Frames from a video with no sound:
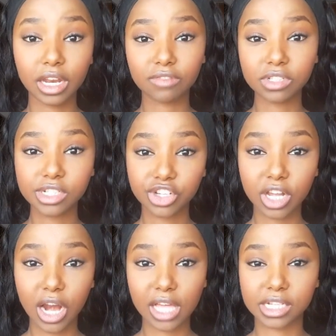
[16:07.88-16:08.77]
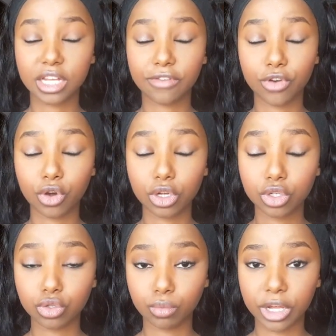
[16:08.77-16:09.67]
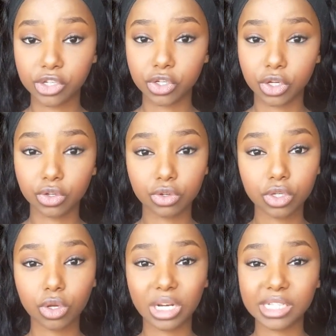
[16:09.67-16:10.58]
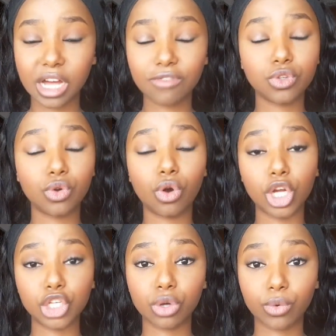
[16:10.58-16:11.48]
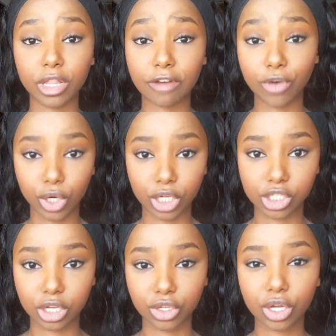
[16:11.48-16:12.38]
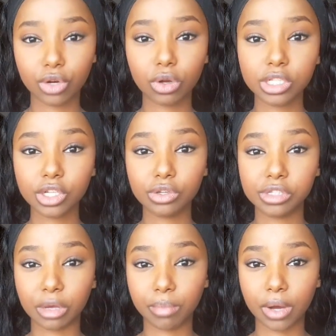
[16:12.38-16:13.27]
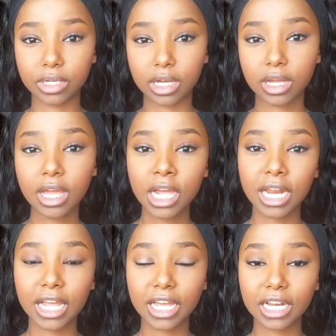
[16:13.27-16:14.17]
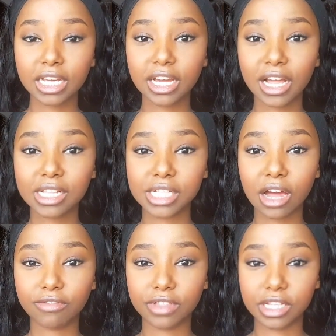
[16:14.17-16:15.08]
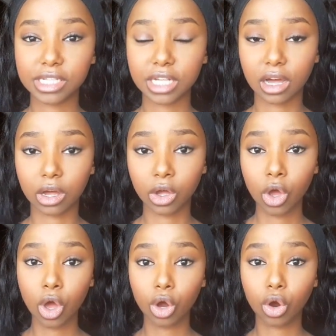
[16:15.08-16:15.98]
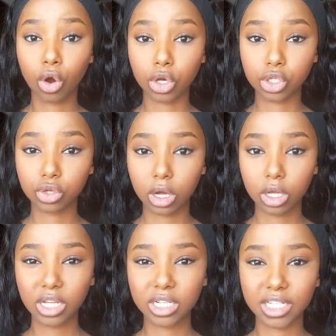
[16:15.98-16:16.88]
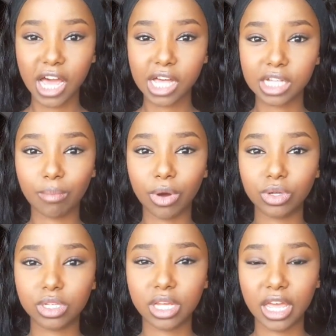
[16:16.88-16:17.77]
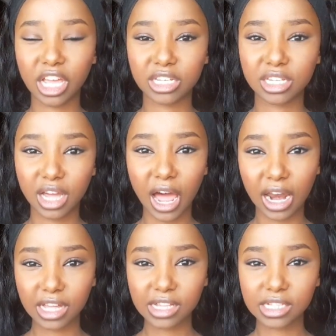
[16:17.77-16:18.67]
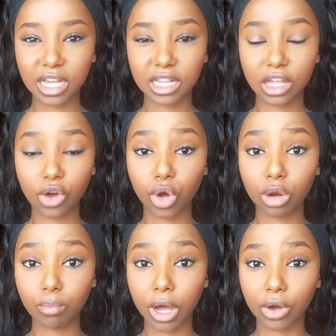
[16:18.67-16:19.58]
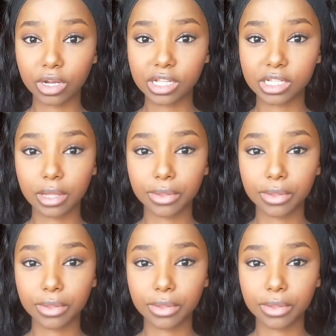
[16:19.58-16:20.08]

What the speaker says: And I've just realized that I forgot to mention, you don't always have to contour with a foundation. You can also use a powder. Like LA Girls have this contour kit. It has about 8 colors and they're all powders.